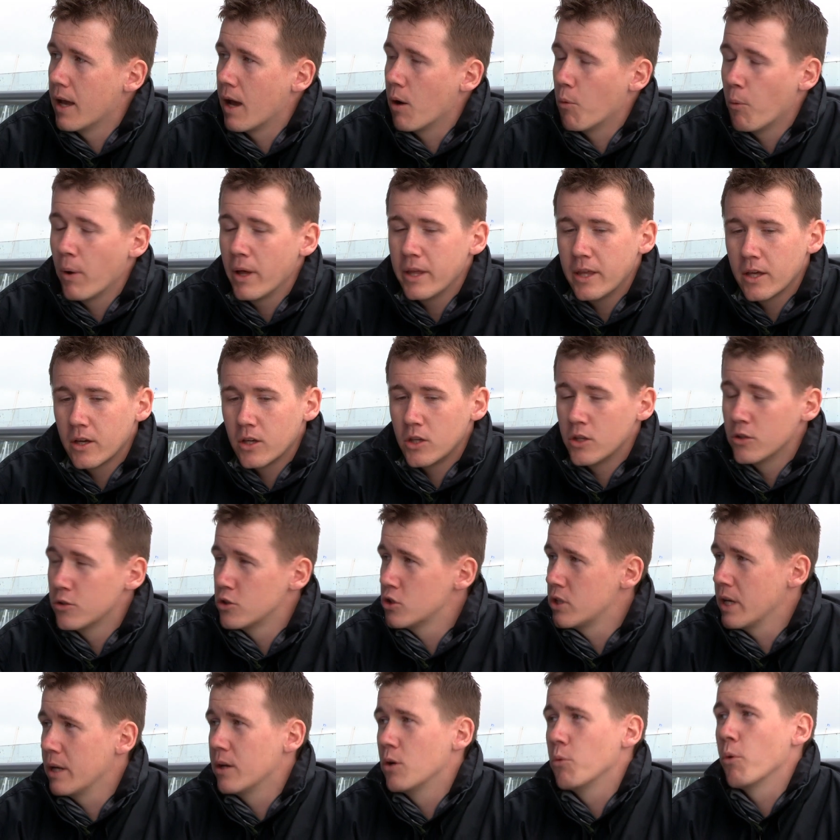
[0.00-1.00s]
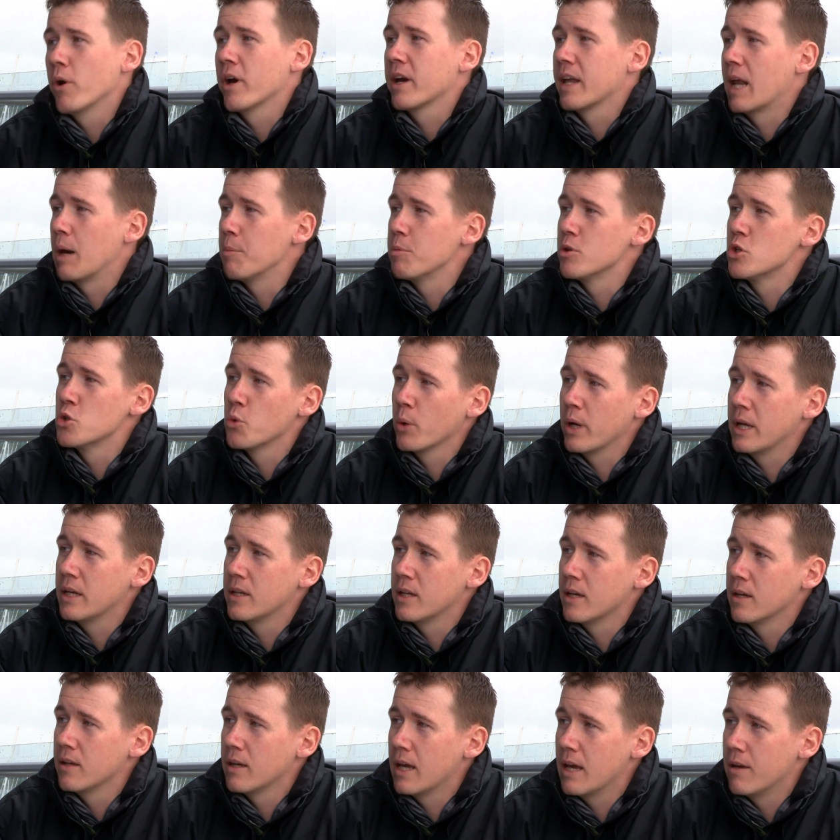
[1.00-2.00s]
Yeah. Well, you tend to work it out between
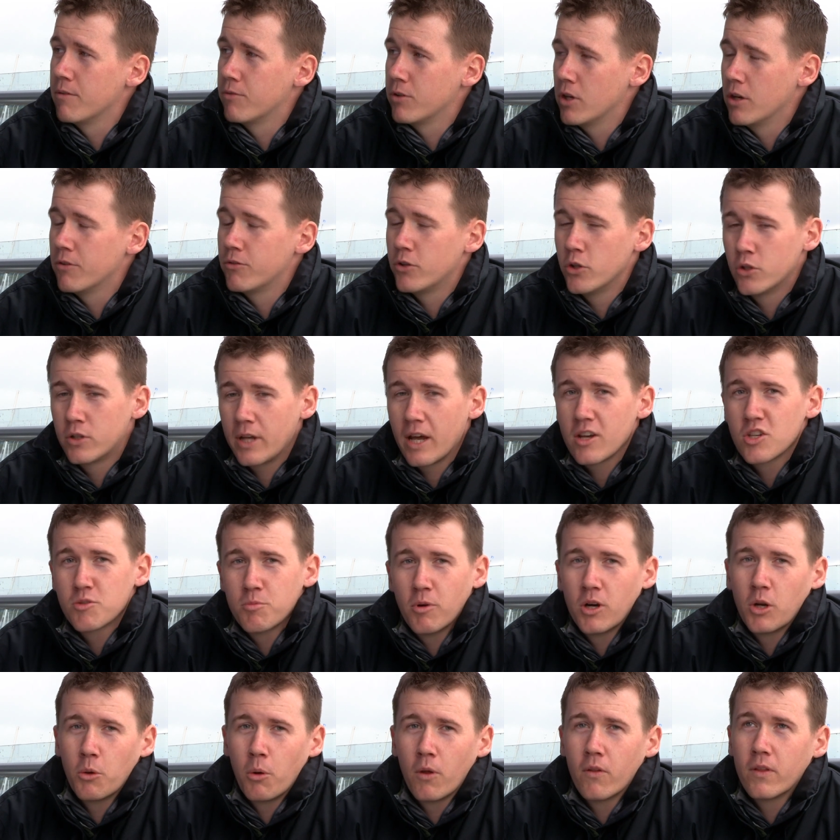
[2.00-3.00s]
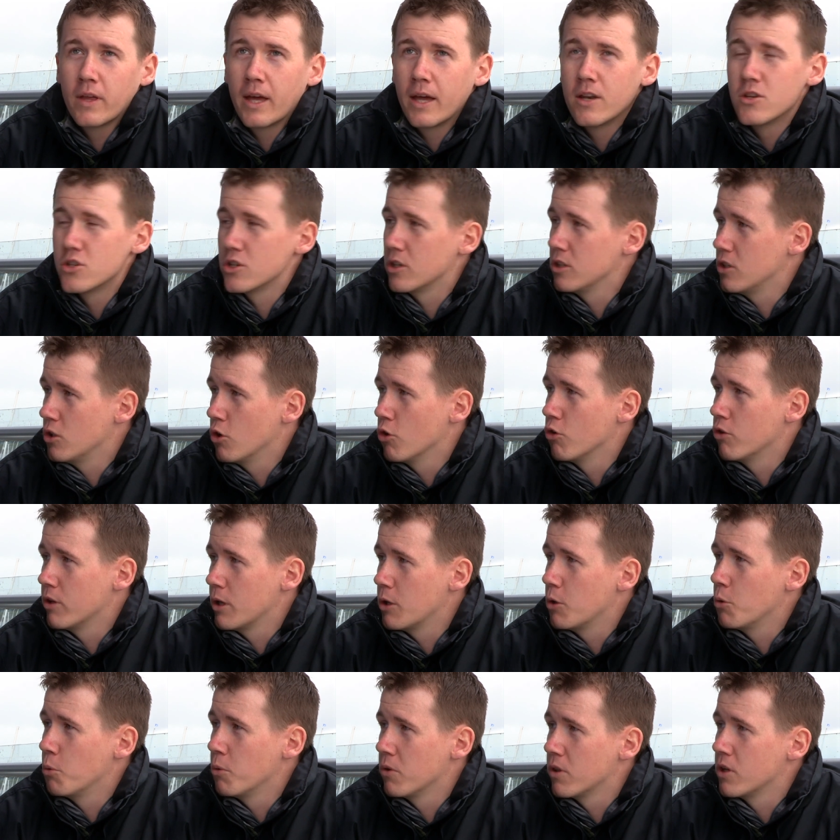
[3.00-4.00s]
you. If you desperately want the engine,
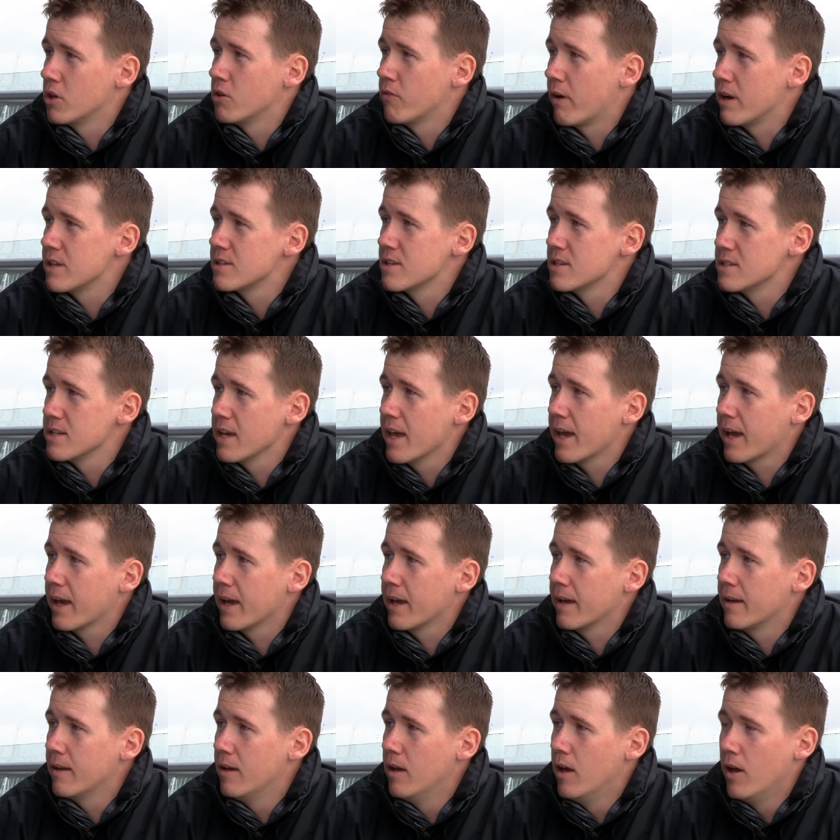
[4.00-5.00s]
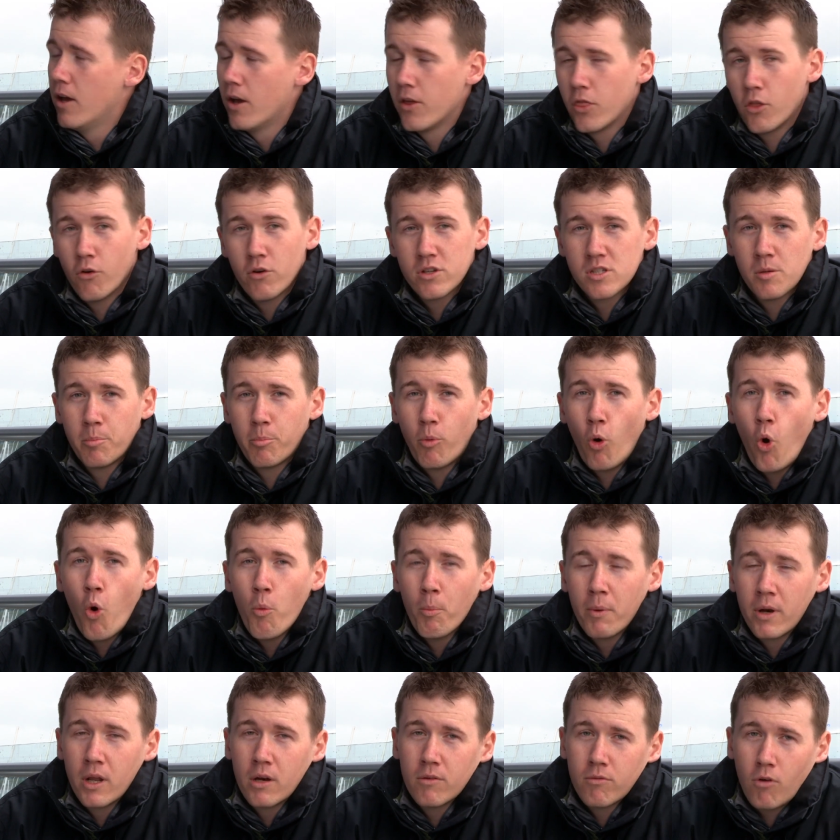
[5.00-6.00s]
you're within the rights to take it. There is a
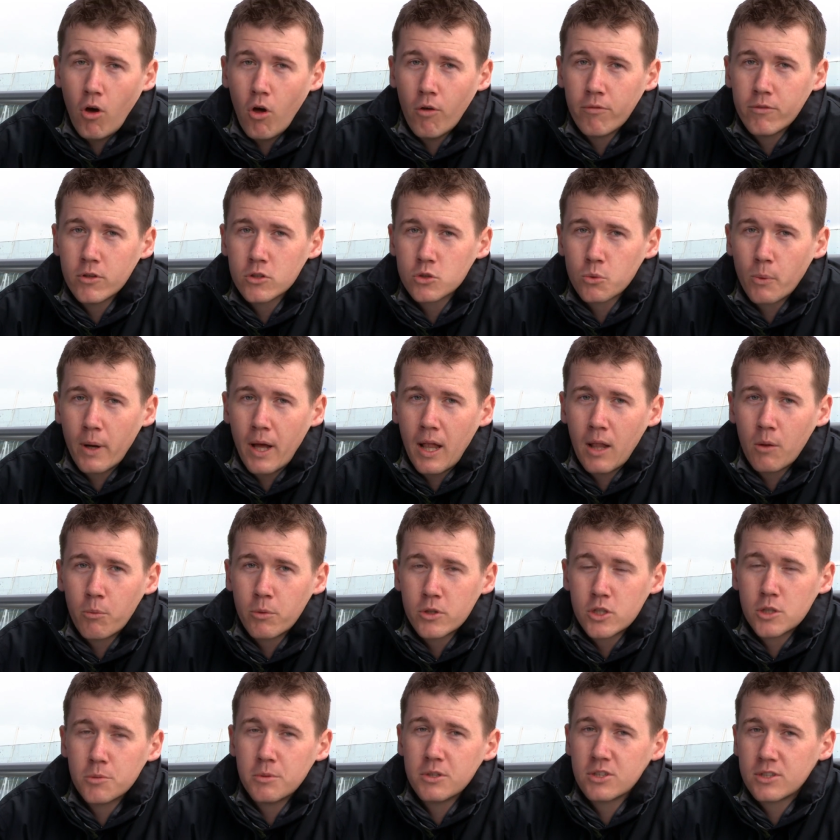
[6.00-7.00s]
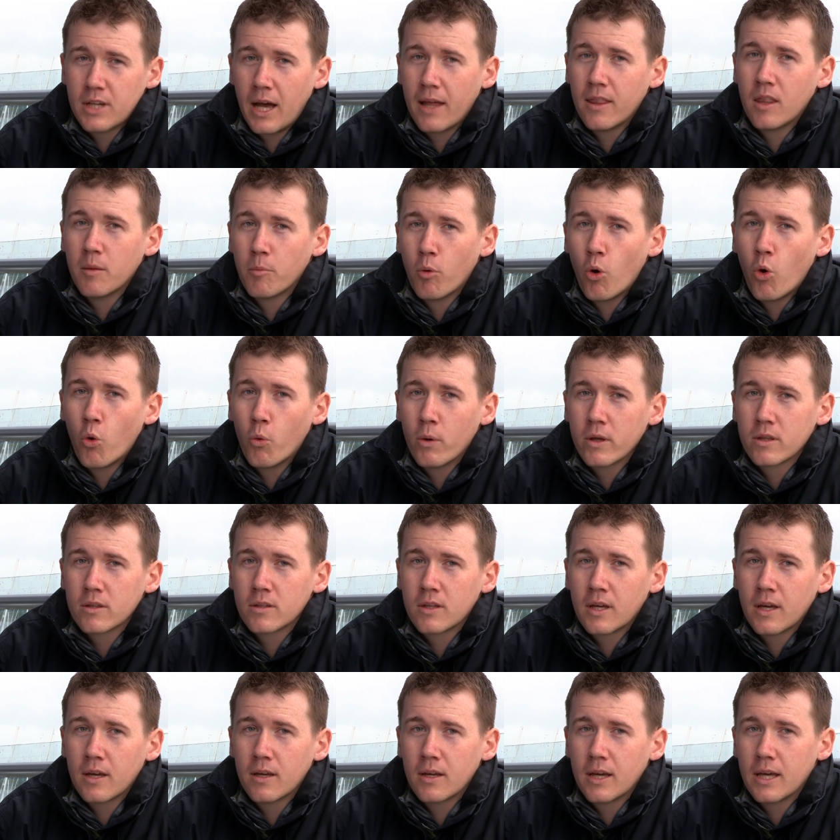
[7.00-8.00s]
boatman involved as well, which will be sat in the boat
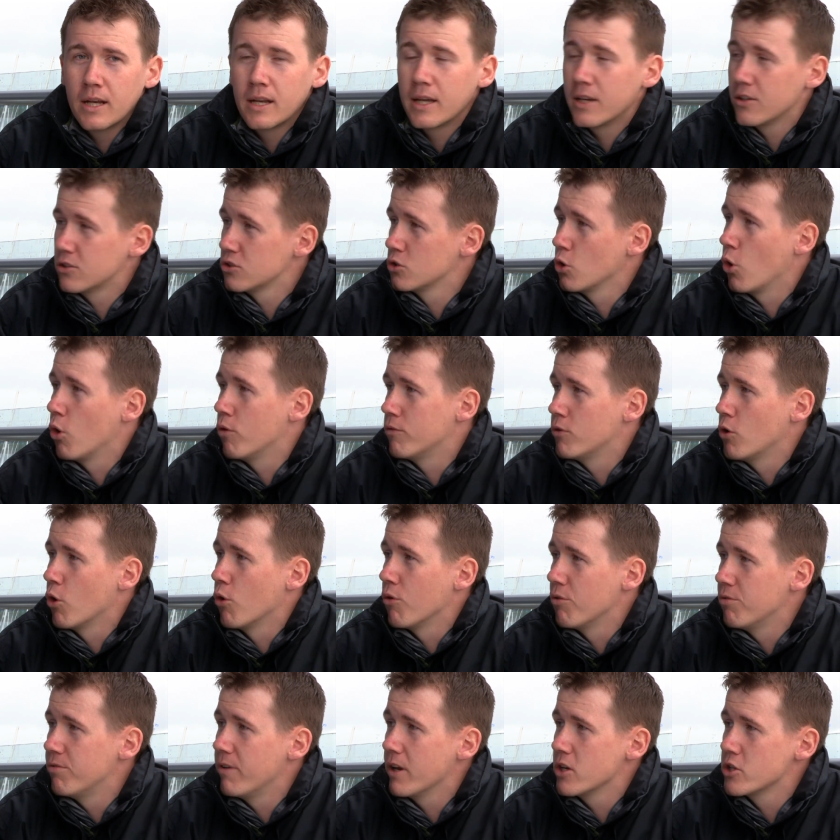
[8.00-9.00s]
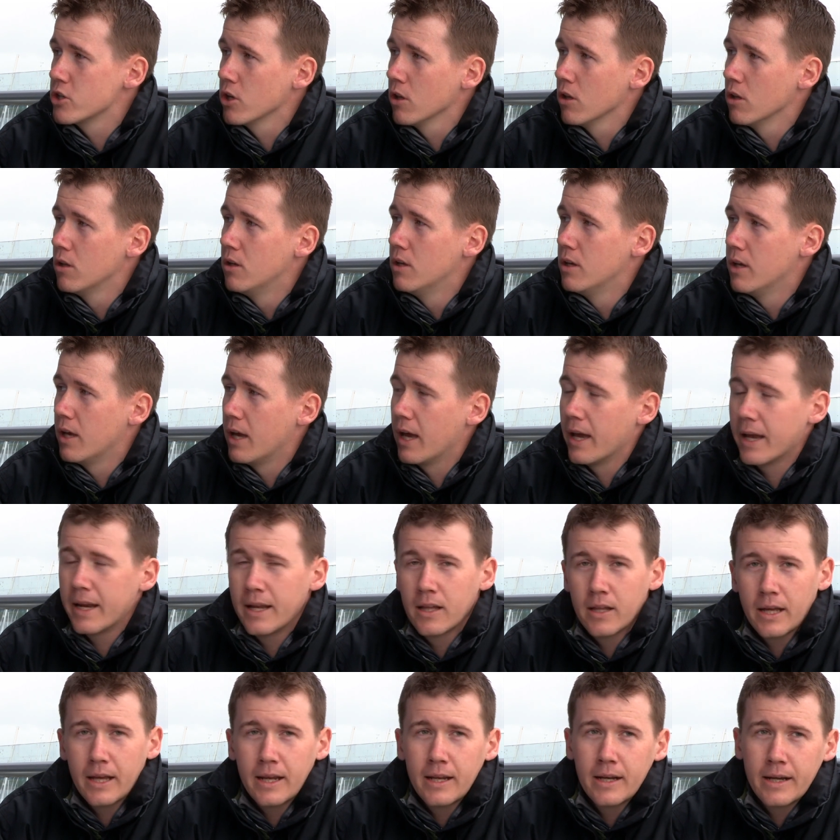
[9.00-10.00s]
with you, and he's sort of your official.
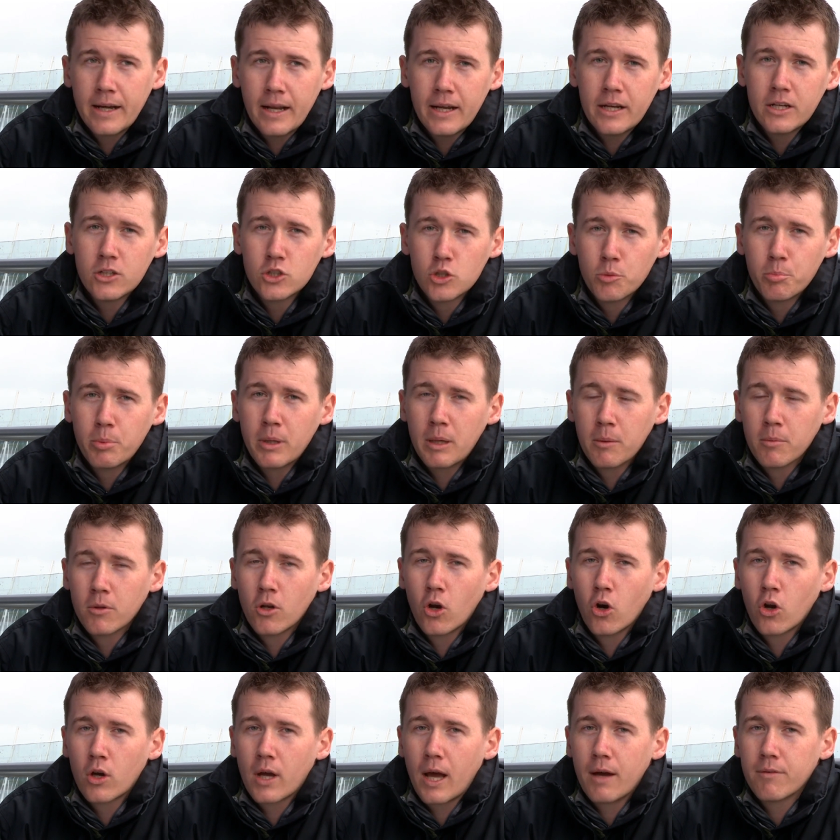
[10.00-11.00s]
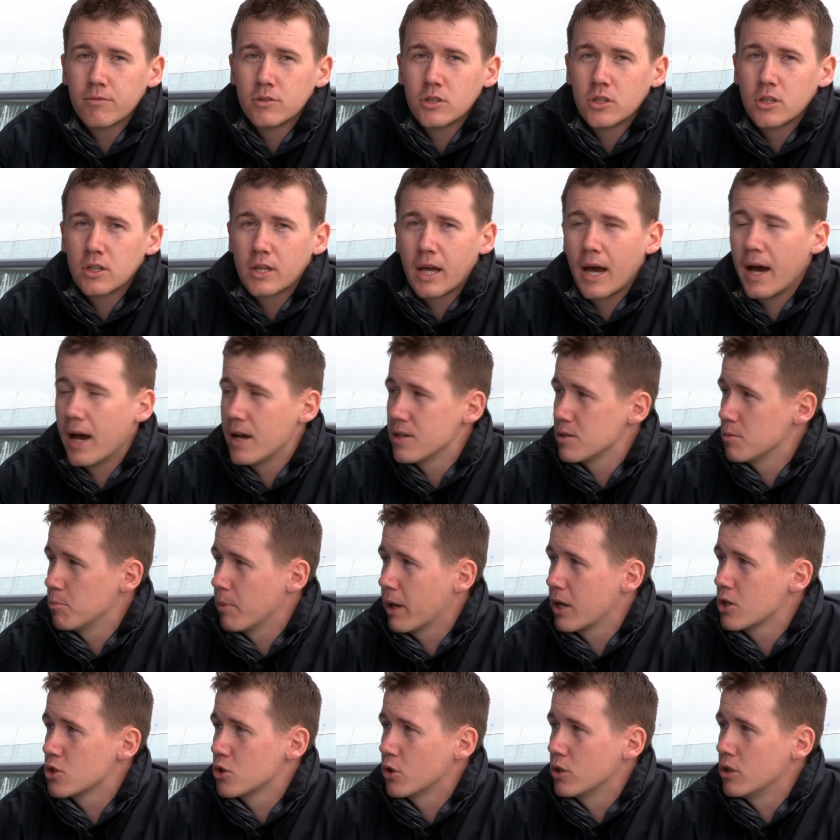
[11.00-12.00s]
He should be able to look after you guys and
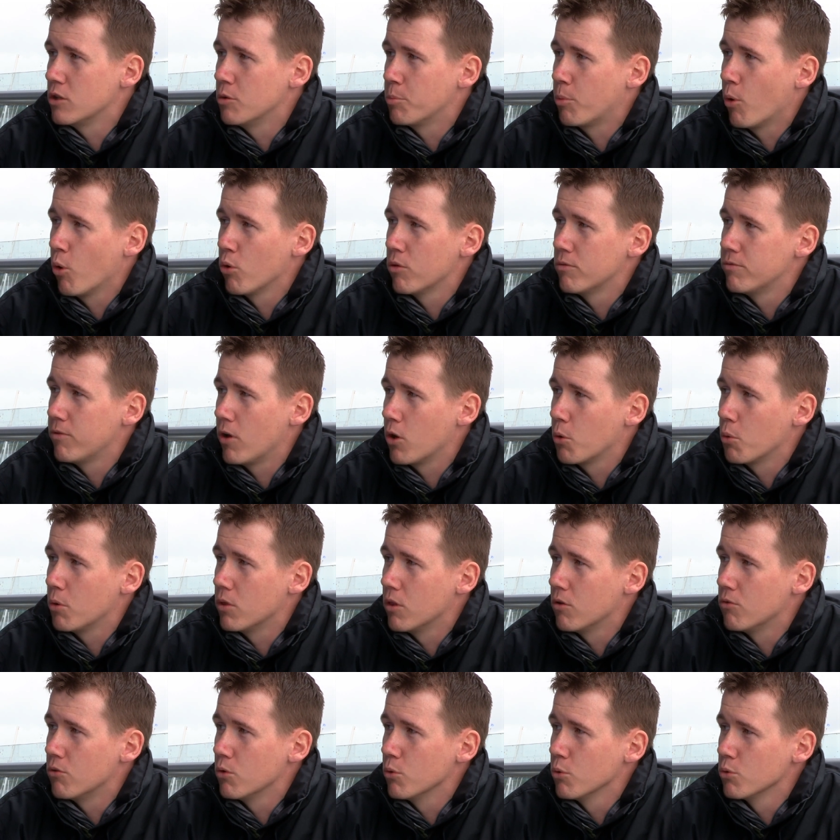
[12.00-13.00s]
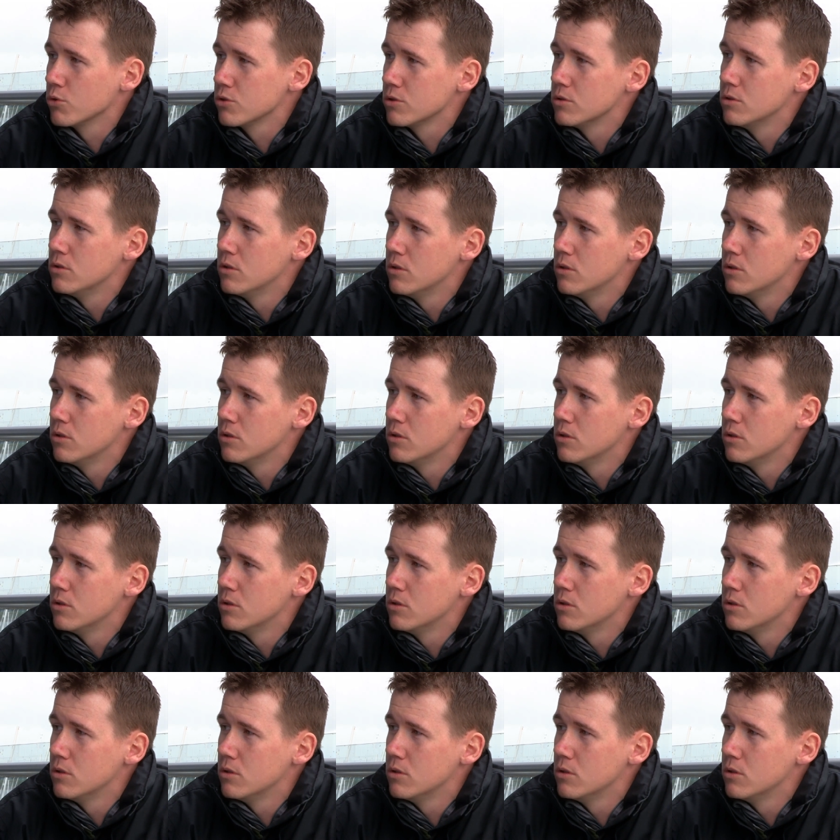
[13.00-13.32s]
make sure you're both following the rules.